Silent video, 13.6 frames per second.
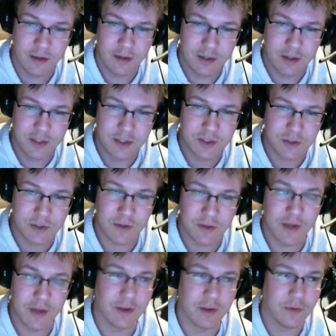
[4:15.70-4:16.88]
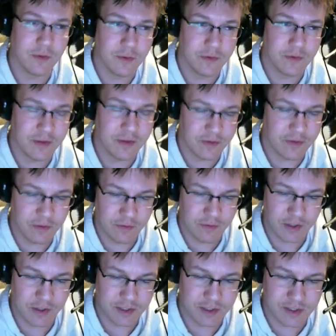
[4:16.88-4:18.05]
show you how to use these two
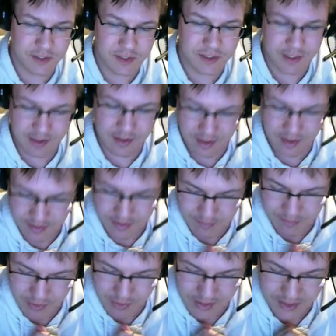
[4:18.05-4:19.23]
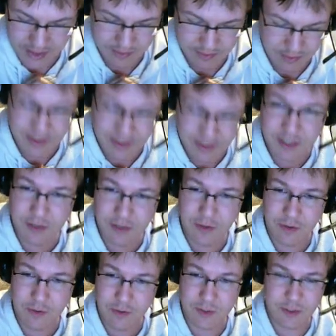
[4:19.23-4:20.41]
functions that the book has requested you
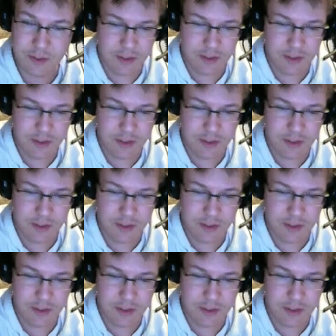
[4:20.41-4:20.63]
use.